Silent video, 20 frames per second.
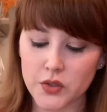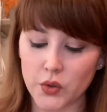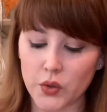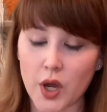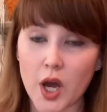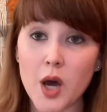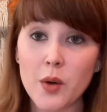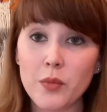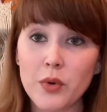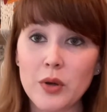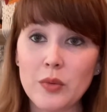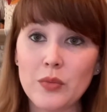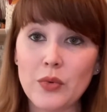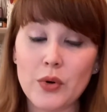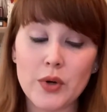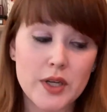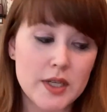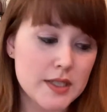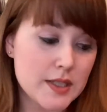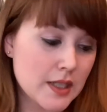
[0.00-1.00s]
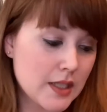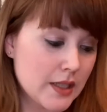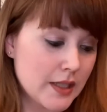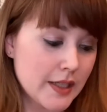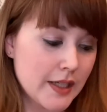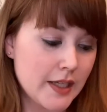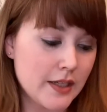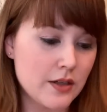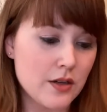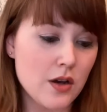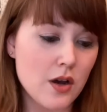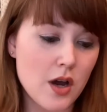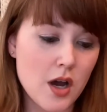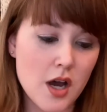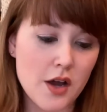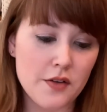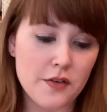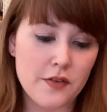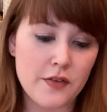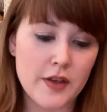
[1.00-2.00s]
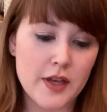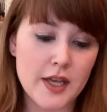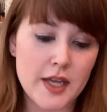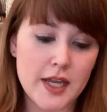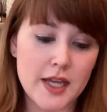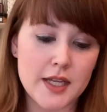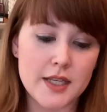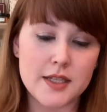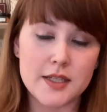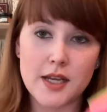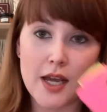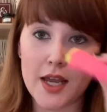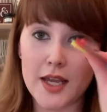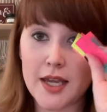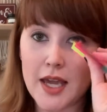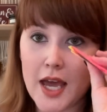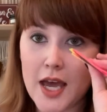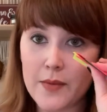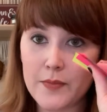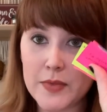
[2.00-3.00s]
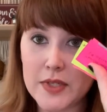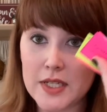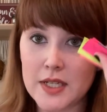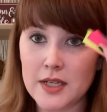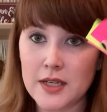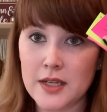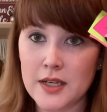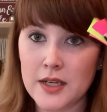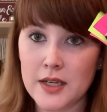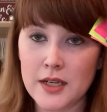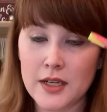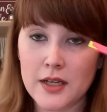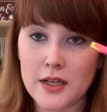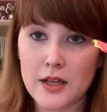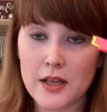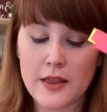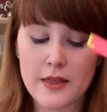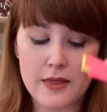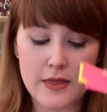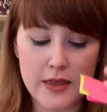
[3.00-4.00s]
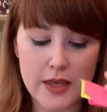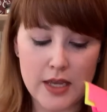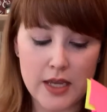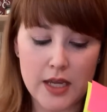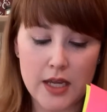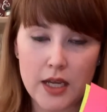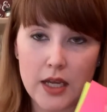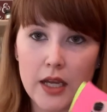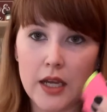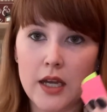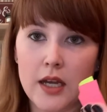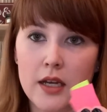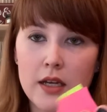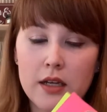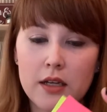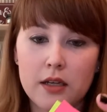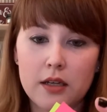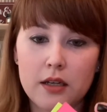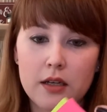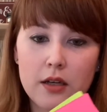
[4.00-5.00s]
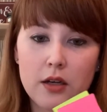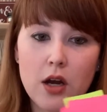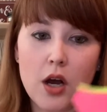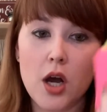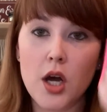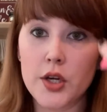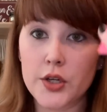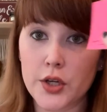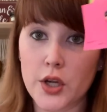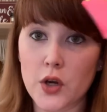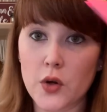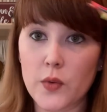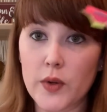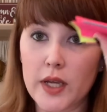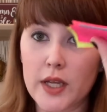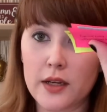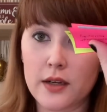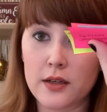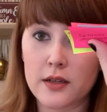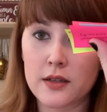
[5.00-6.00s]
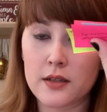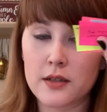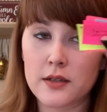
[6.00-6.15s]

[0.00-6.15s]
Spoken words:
Kanban board is clean off, and I kept the ongoing